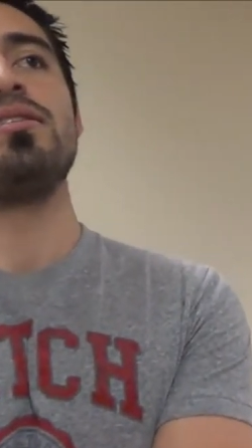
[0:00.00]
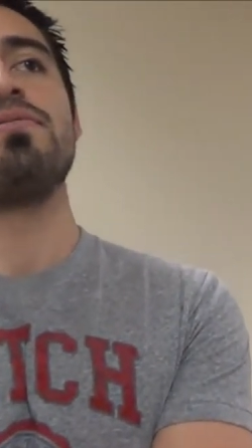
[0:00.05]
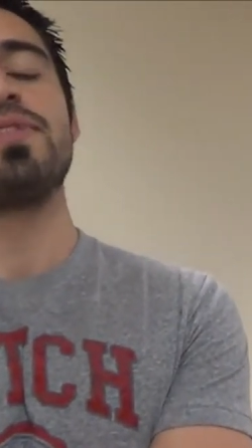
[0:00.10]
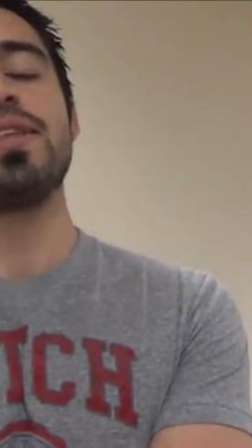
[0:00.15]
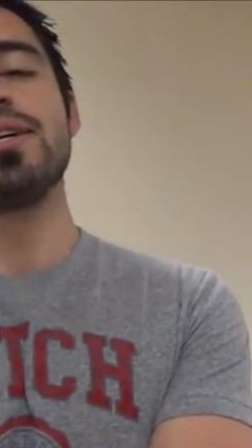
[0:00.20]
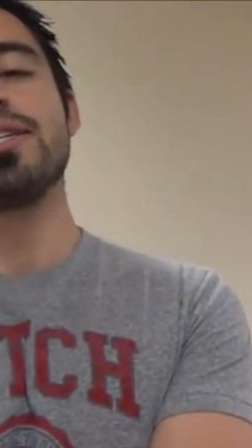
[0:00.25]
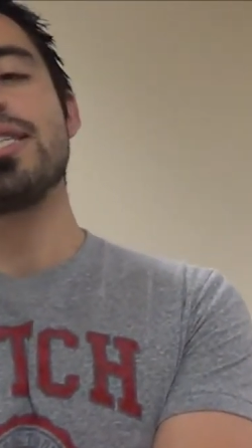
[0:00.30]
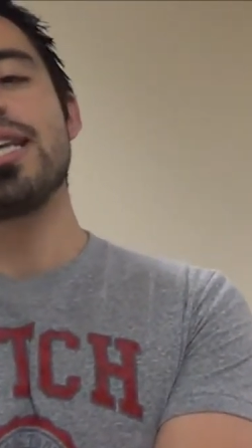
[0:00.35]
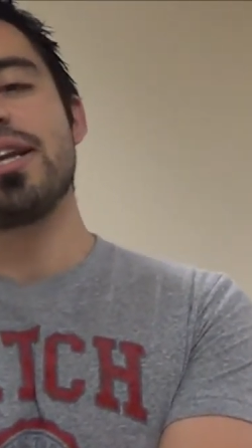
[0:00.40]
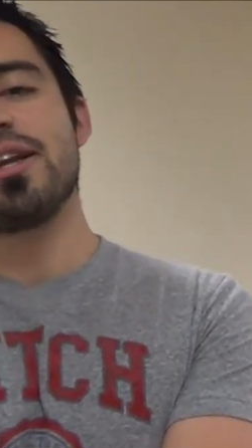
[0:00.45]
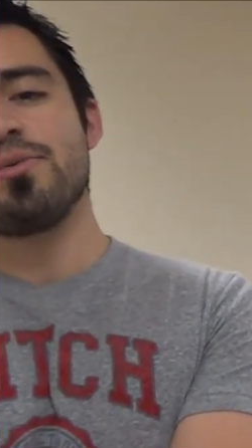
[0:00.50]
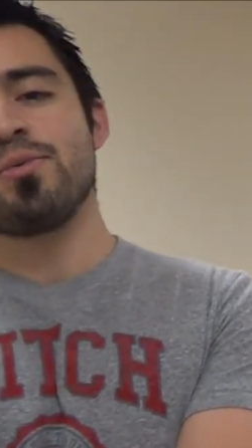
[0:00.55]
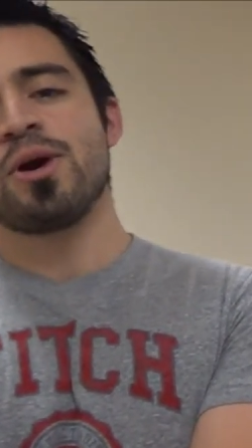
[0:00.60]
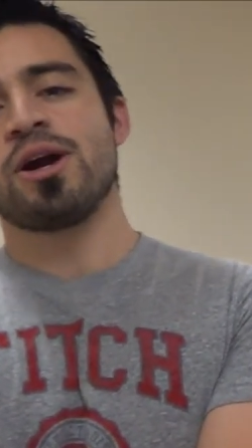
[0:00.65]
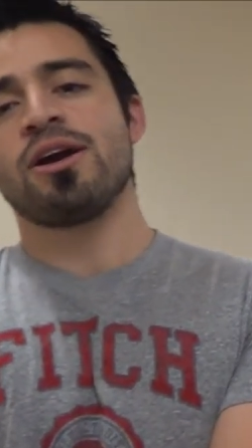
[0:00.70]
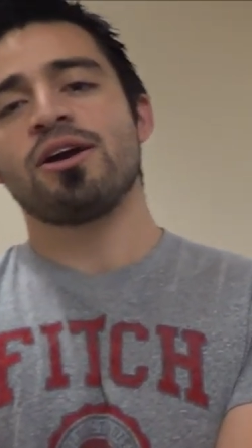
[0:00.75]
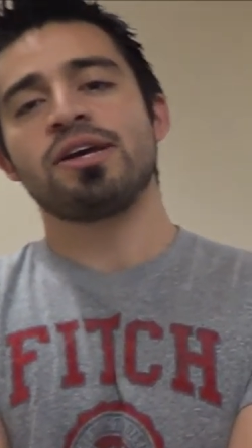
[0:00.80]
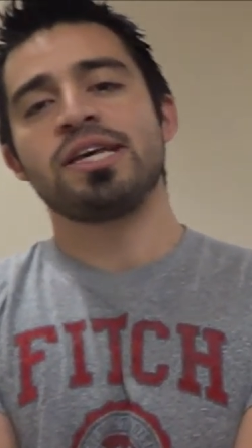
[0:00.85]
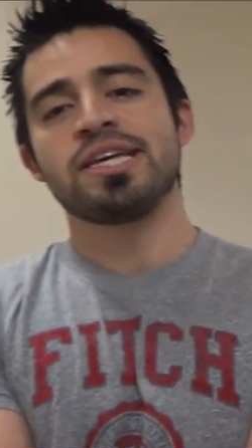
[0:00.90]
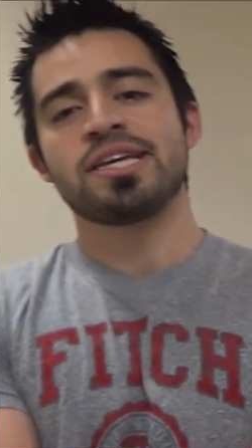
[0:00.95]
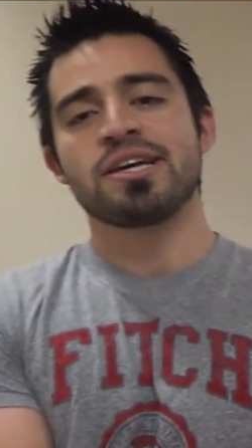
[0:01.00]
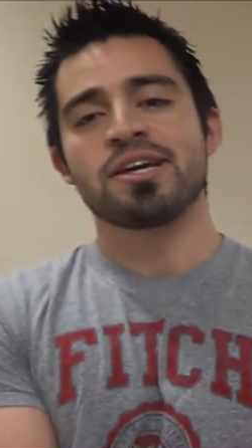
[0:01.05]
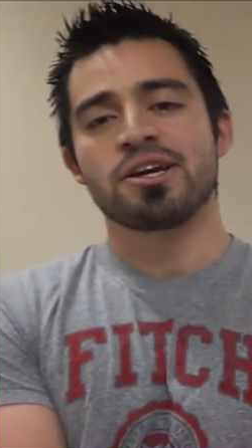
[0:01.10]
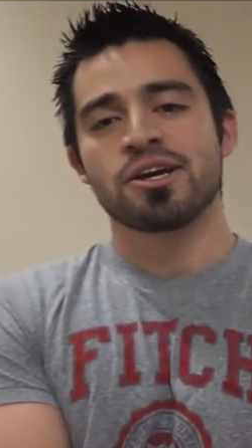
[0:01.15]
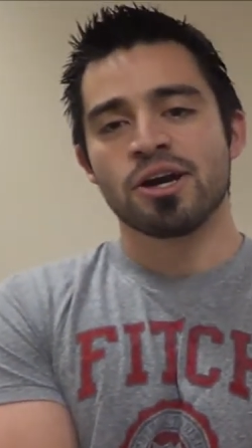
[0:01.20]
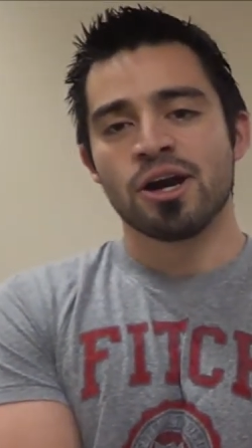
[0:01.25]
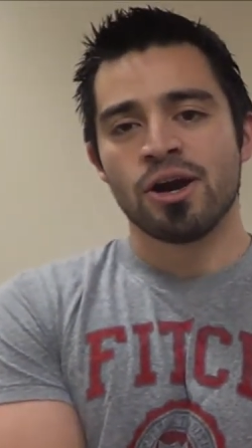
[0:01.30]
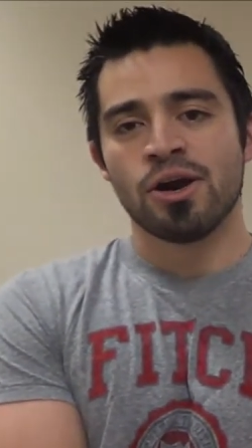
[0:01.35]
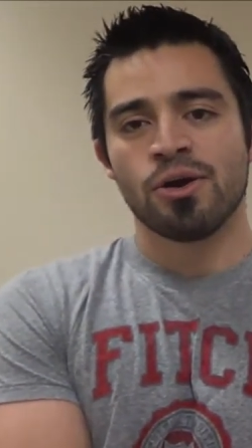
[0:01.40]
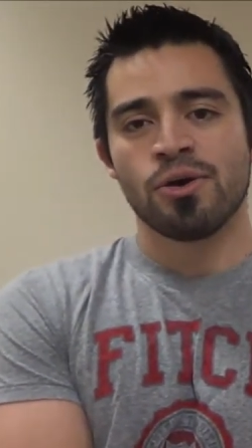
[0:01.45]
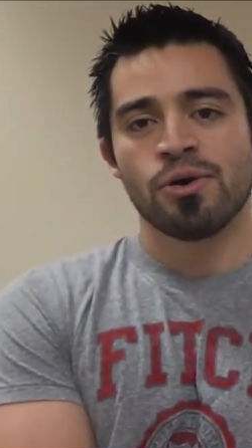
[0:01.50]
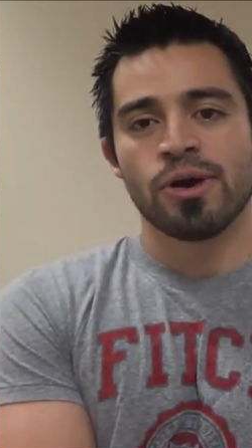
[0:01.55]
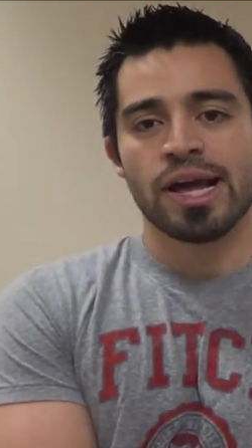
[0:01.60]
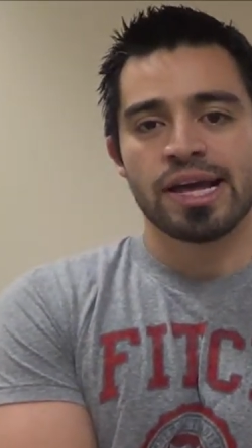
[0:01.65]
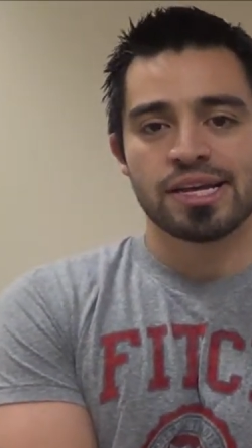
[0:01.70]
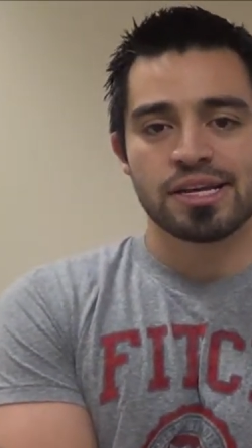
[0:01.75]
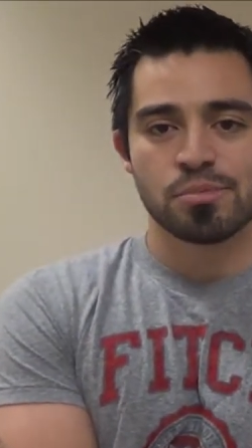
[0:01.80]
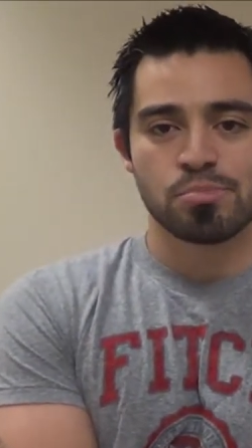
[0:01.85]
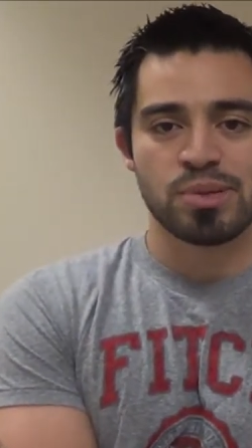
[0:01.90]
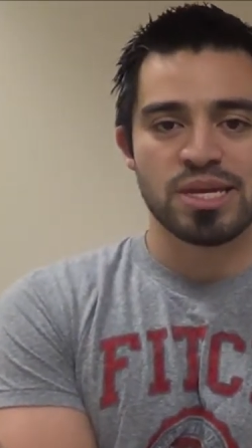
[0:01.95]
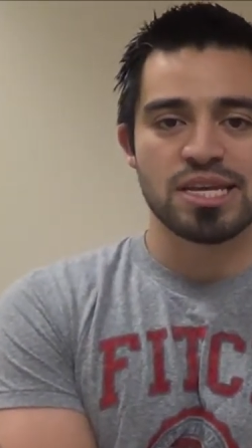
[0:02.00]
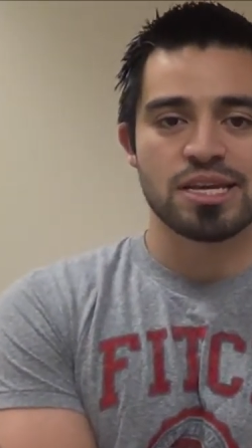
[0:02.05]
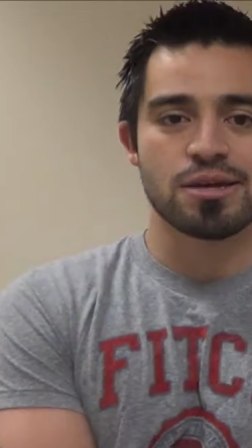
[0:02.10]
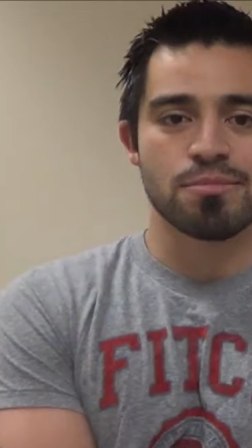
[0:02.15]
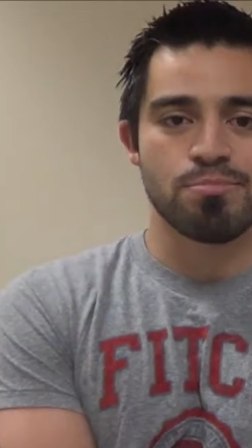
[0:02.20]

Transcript: if there's anywhere he can go and compete